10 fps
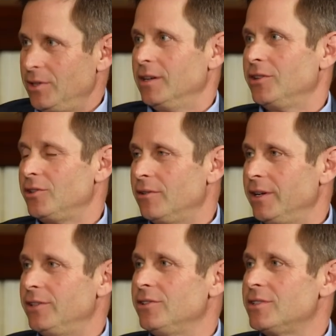young
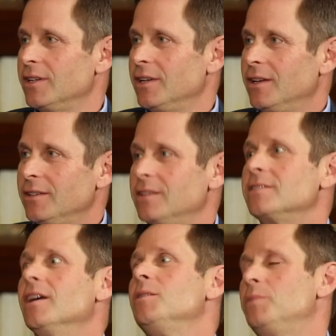underwriters,
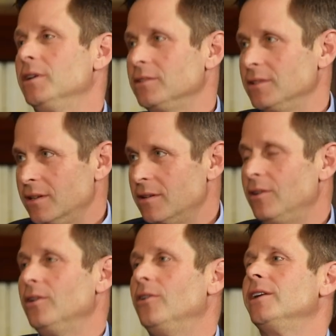design build
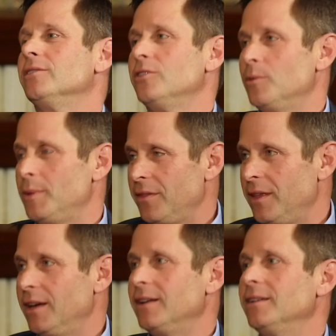oh, I don't know about
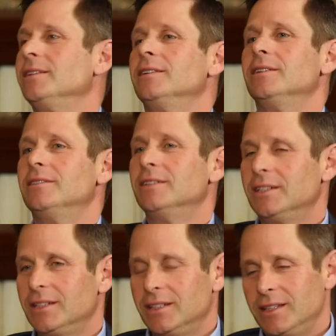that, uh, you know.
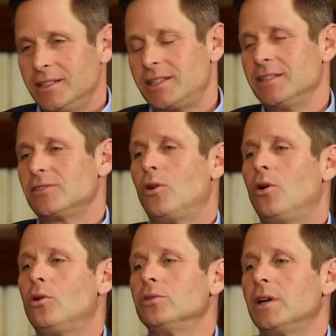This is a
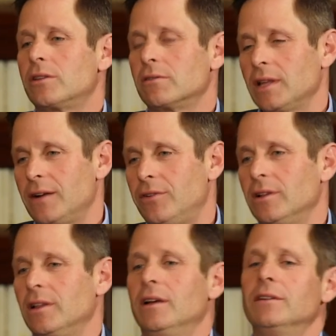whole nother
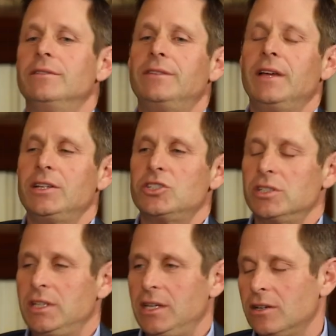level of
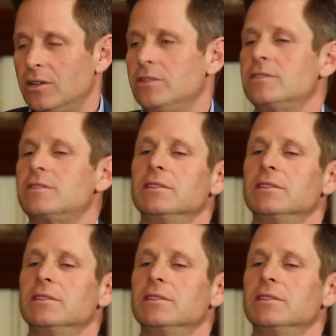engineers